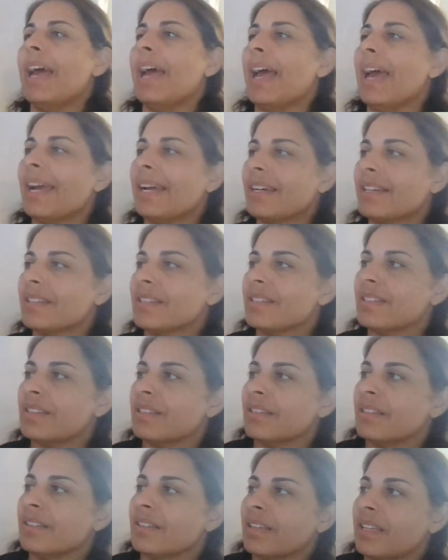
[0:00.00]
X
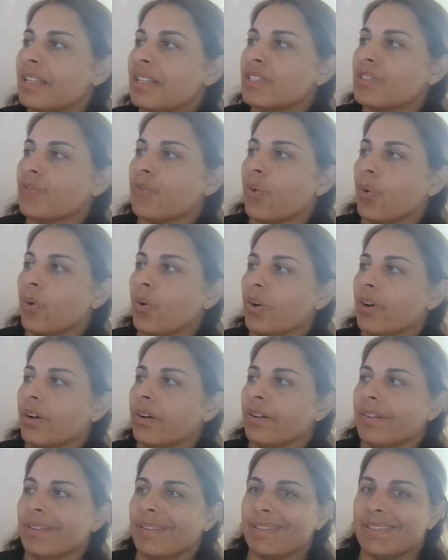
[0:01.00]
is for
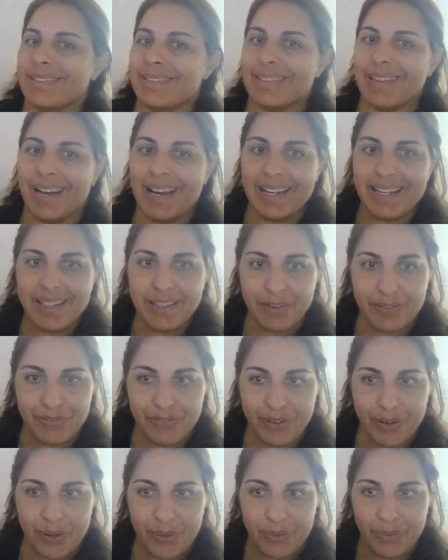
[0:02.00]

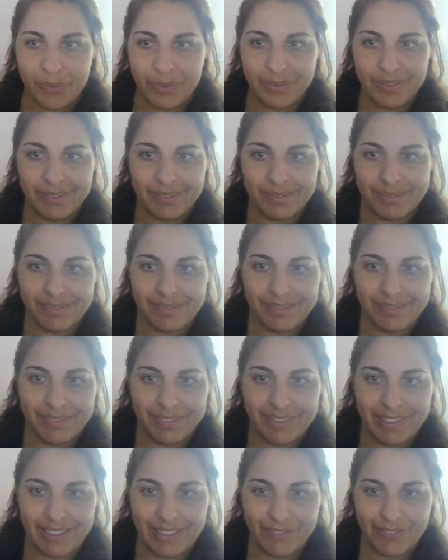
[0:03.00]
xylophone.
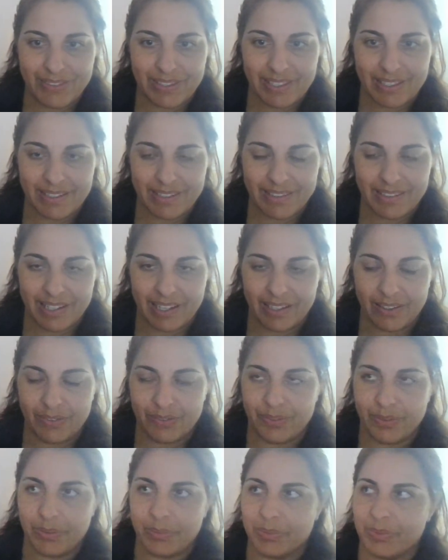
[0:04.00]
We've seen a
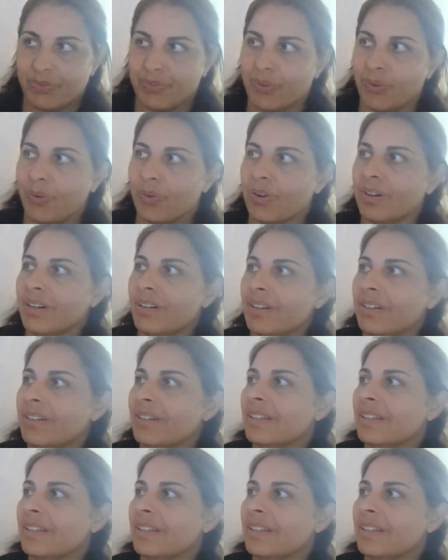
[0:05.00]
xylophone before.